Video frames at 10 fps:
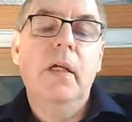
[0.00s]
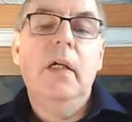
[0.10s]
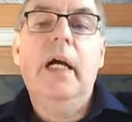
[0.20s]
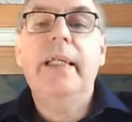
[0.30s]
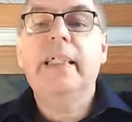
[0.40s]

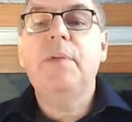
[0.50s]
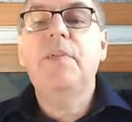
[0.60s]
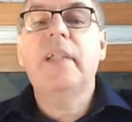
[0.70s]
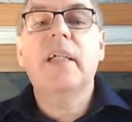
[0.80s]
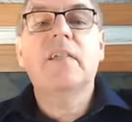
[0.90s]
And he
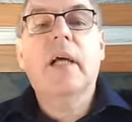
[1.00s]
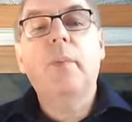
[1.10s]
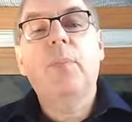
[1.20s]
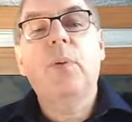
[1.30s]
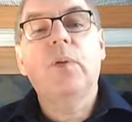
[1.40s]
gives the
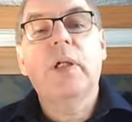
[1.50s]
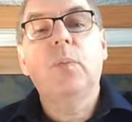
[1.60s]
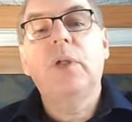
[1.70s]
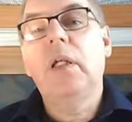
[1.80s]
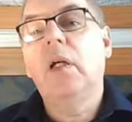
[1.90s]
example that
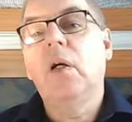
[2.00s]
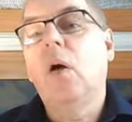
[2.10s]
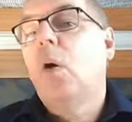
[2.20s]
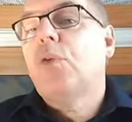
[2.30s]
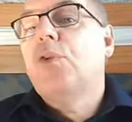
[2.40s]
we
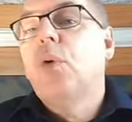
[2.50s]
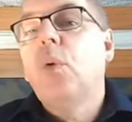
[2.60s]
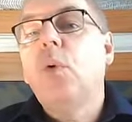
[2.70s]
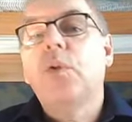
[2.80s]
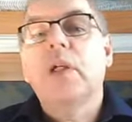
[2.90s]
all
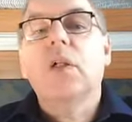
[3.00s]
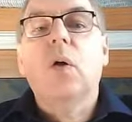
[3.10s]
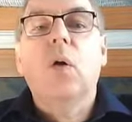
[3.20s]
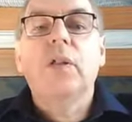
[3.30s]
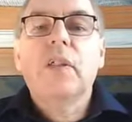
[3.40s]
know that
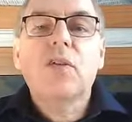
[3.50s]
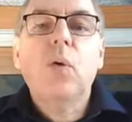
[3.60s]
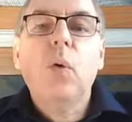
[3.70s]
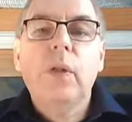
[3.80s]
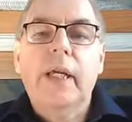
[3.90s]
God is
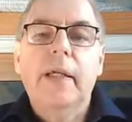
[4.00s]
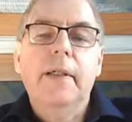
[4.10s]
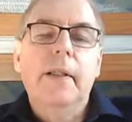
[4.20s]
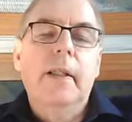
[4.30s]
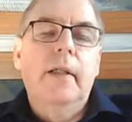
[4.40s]
holy,
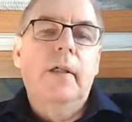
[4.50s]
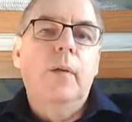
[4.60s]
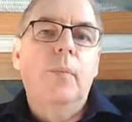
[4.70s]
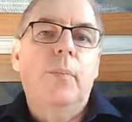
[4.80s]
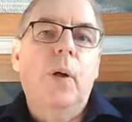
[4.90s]

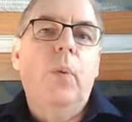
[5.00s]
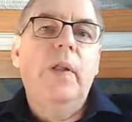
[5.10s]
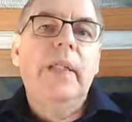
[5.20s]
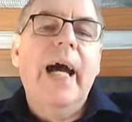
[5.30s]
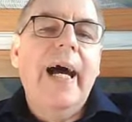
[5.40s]
but
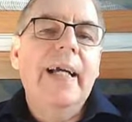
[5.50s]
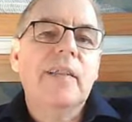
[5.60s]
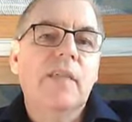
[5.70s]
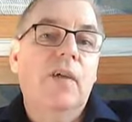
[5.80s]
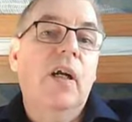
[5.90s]
when the
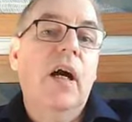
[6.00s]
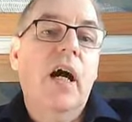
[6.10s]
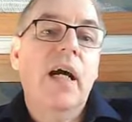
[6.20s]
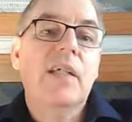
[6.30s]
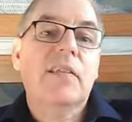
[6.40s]
eyes of our
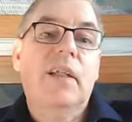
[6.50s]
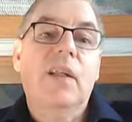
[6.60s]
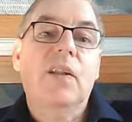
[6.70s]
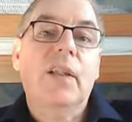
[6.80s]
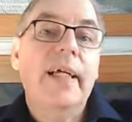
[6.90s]
hearts are
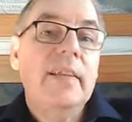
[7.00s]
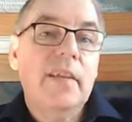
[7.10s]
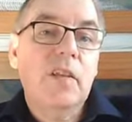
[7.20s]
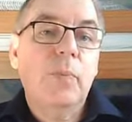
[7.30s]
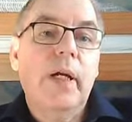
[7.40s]

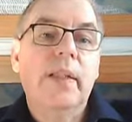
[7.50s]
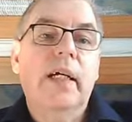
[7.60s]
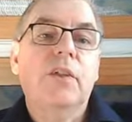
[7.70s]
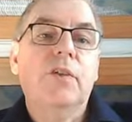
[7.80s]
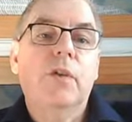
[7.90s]
enlightened by
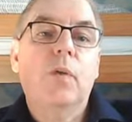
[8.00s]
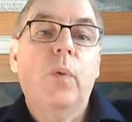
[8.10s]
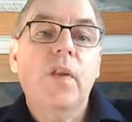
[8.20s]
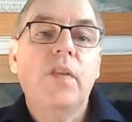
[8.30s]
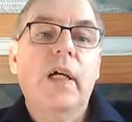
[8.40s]
that truth,
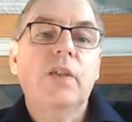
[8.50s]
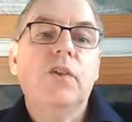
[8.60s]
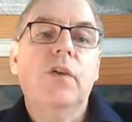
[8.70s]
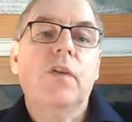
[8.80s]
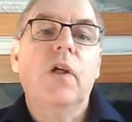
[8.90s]
with that
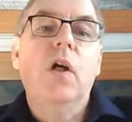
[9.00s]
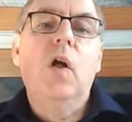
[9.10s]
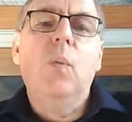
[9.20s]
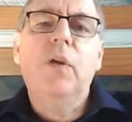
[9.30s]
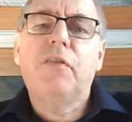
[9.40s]
truth,
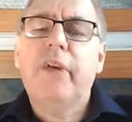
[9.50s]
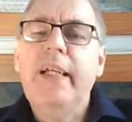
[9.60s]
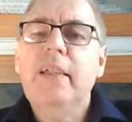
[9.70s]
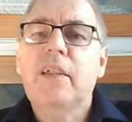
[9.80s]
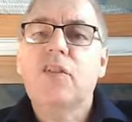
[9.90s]
we
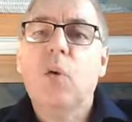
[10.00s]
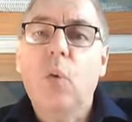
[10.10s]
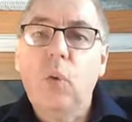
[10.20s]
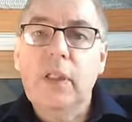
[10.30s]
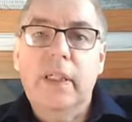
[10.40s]
find His
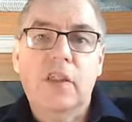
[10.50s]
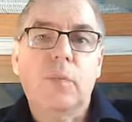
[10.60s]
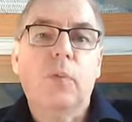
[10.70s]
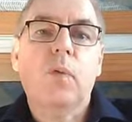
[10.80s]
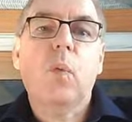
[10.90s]
holiness
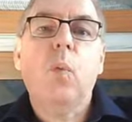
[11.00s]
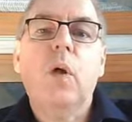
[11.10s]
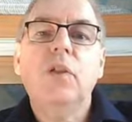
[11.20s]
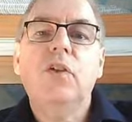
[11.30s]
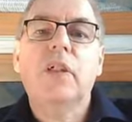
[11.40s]
both
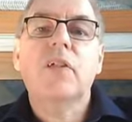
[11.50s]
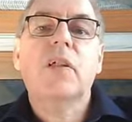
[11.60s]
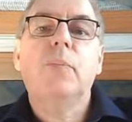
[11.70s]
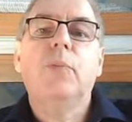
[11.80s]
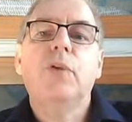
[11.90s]
wondrous
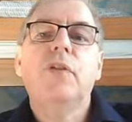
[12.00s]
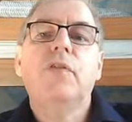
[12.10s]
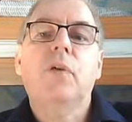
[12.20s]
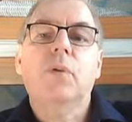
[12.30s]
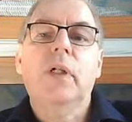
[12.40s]
and
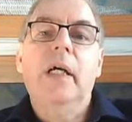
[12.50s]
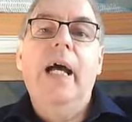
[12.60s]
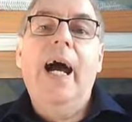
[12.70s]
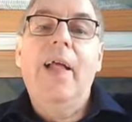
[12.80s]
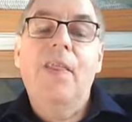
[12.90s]
beautiful,
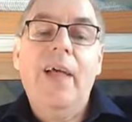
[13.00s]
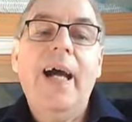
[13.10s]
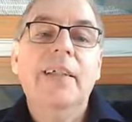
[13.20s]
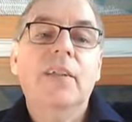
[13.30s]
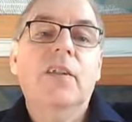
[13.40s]
and
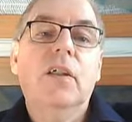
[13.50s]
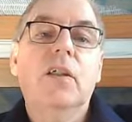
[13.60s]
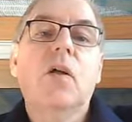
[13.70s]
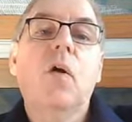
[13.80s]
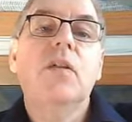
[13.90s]
that in
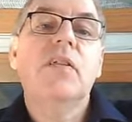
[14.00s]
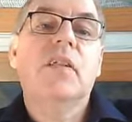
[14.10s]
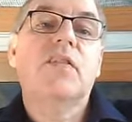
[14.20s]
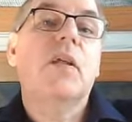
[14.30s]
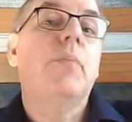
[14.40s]
turn causes
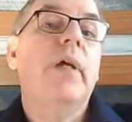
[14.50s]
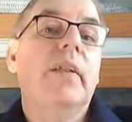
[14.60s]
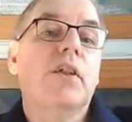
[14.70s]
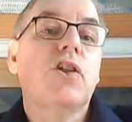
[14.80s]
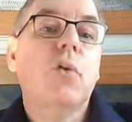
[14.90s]
us to make
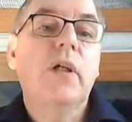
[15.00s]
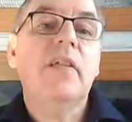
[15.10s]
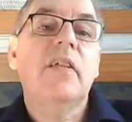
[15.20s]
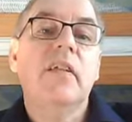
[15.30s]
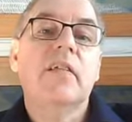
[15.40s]
the
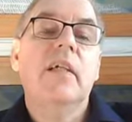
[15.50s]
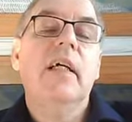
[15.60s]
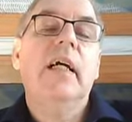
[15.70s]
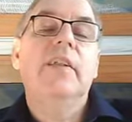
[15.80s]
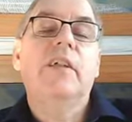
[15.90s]
choices
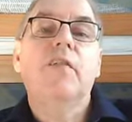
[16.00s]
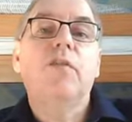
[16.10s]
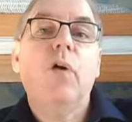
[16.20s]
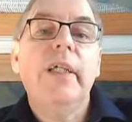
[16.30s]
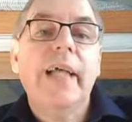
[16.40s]
to
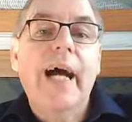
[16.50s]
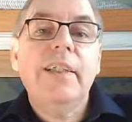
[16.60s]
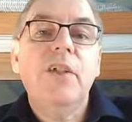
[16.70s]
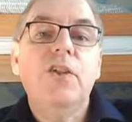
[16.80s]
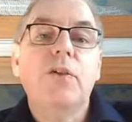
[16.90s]
avoid
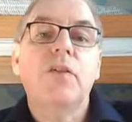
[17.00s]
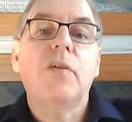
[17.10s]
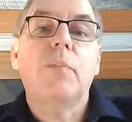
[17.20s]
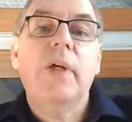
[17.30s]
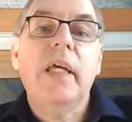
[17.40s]
attitudes
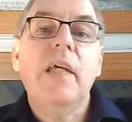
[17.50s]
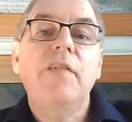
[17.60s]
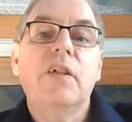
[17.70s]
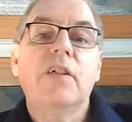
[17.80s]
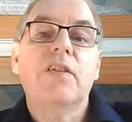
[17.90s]
and
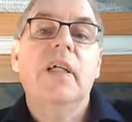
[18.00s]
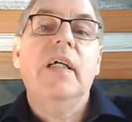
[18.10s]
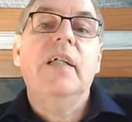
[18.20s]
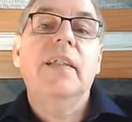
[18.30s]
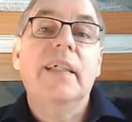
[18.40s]
behaviours
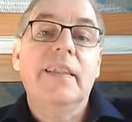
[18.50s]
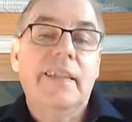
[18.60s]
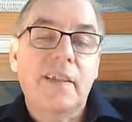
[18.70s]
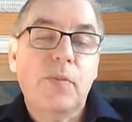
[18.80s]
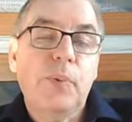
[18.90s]
that
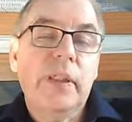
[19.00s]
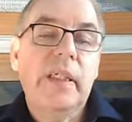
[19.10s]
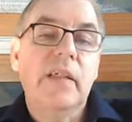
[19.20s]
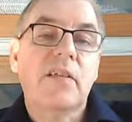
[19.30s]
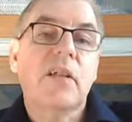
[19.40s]

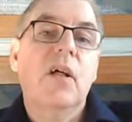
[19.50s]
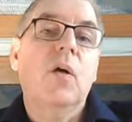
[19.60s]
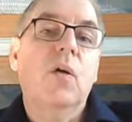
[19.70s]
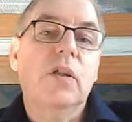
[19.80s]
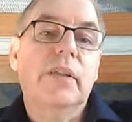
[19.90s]
displease
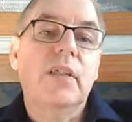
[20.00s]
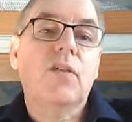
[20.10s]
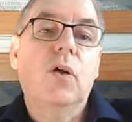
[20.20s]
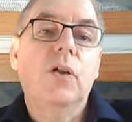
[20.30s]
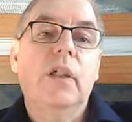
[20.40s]
or
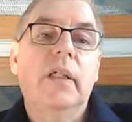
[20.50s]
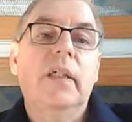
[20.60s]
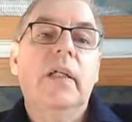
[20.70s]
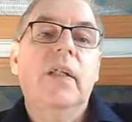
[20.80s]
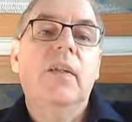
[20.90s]
dishonour
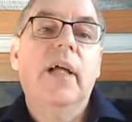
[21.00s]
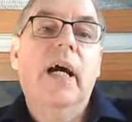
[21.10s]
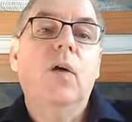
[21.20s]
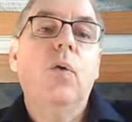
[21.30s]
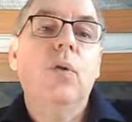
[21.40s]

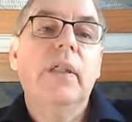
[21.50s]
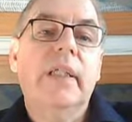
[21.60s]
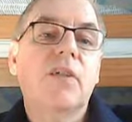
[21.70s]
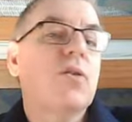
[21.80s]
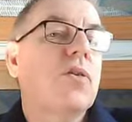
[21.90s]
that
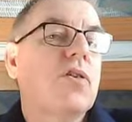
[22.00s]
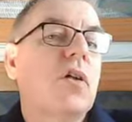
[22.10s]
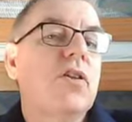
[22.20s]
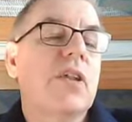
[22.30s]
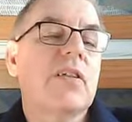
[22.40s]
holiness. So it's
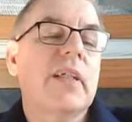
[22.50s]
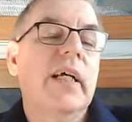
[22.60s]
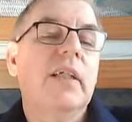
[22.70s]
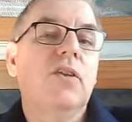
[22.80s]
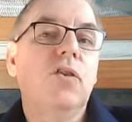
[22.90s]
not just
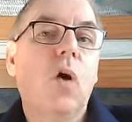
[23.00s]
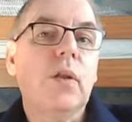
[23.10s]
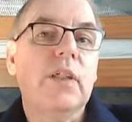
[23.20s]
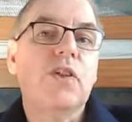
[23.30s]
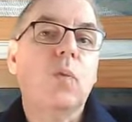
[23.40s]

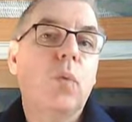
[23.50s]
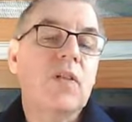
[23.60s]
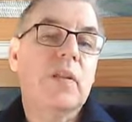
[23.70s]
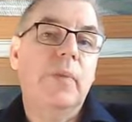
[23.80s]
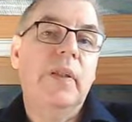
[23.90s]
knowledge and
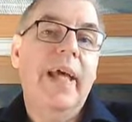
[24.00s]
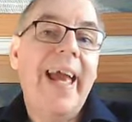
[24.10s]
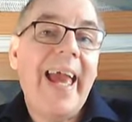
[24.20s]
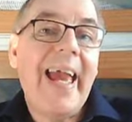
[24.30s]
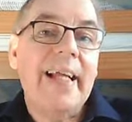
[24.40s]
wisdom in the
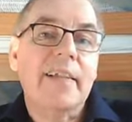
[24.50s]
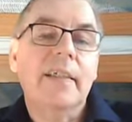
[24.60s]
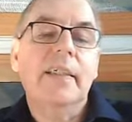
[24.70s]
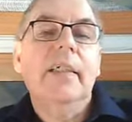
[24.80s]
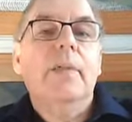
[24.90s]
head,
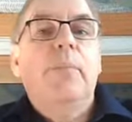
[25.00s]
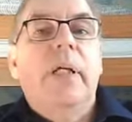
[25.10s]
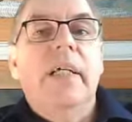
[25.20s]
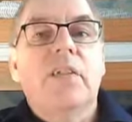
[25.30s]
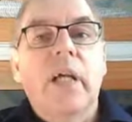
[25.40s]

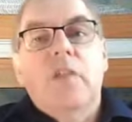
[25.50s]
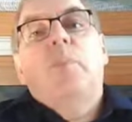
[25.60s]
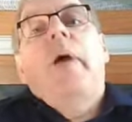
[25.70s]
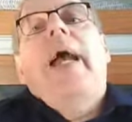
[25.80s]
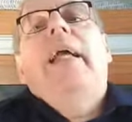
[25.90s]
but it's, it's
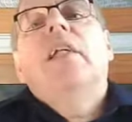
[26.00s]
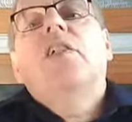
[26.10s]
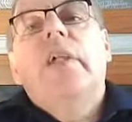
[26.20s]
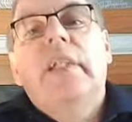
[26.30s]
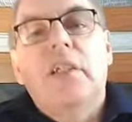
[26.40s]

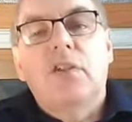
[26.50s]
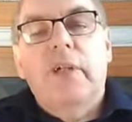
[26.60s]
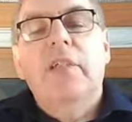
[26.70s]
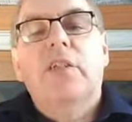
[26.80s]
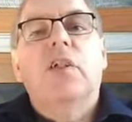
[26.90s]
penetrated
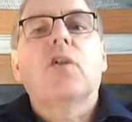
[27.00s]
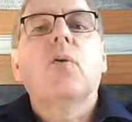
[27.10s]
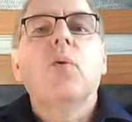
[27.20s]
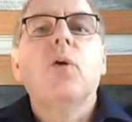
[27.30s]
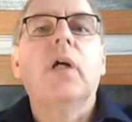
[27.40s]
right to the
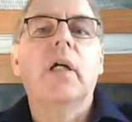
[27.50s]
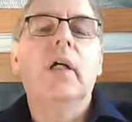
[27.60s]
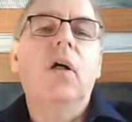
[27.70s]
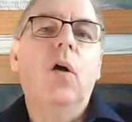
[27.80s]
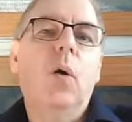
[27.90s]
core
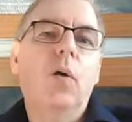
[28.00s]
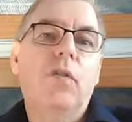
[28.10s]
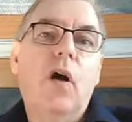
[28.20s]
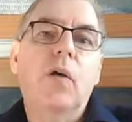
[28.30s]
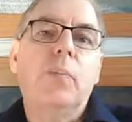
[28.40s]

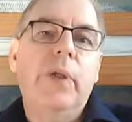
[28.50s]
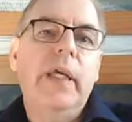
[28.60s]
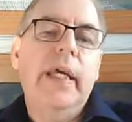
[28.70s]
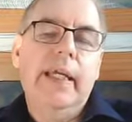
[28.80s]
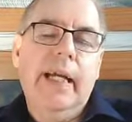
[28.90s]
of our
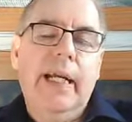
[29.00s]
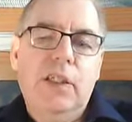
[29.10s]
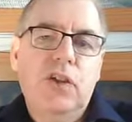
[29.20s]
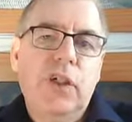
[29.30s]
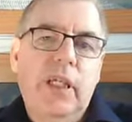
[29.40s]
being
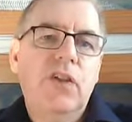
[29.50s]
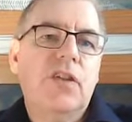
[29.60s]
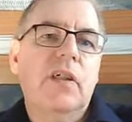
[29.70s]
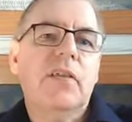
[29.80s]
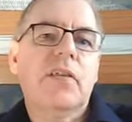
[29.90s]
and
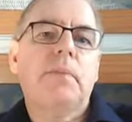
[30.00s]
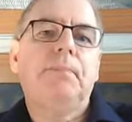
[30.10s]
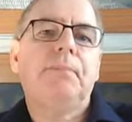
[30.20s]
changed us.